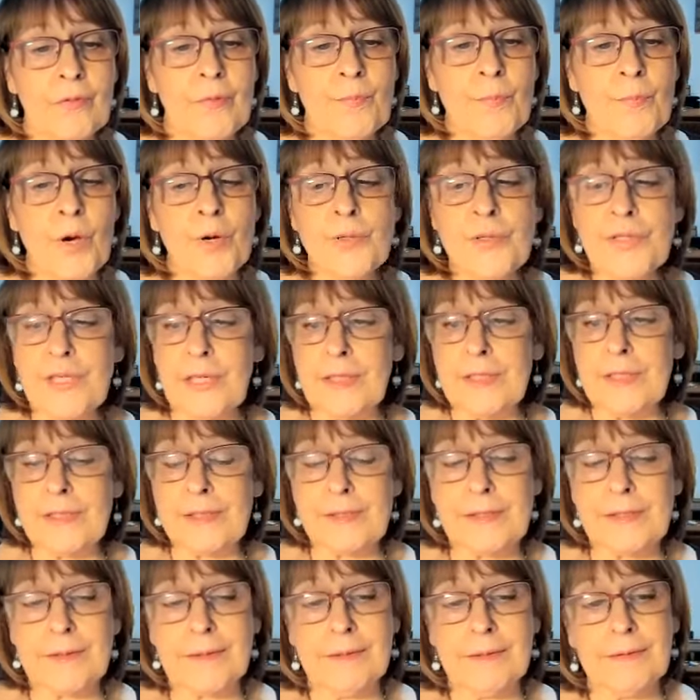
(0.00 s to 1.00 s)

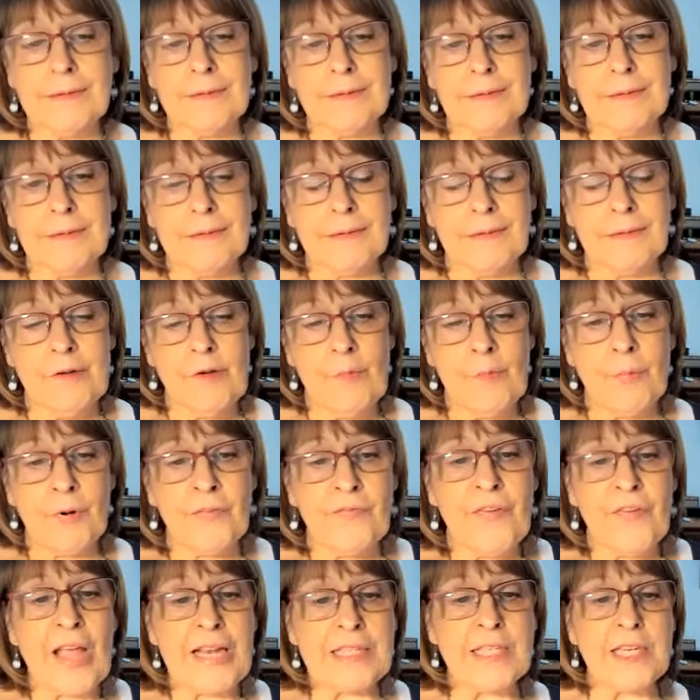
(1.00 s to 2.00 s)
Moses
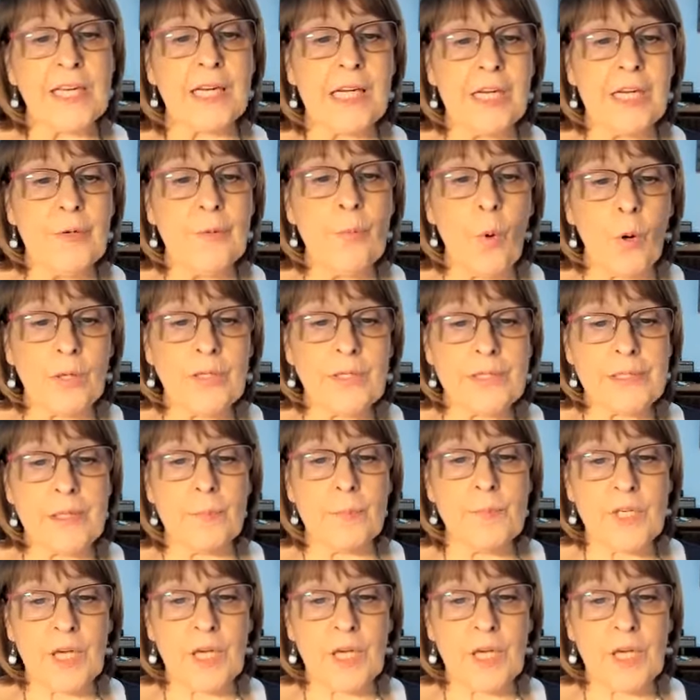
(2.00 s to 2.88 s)
prophetically wants them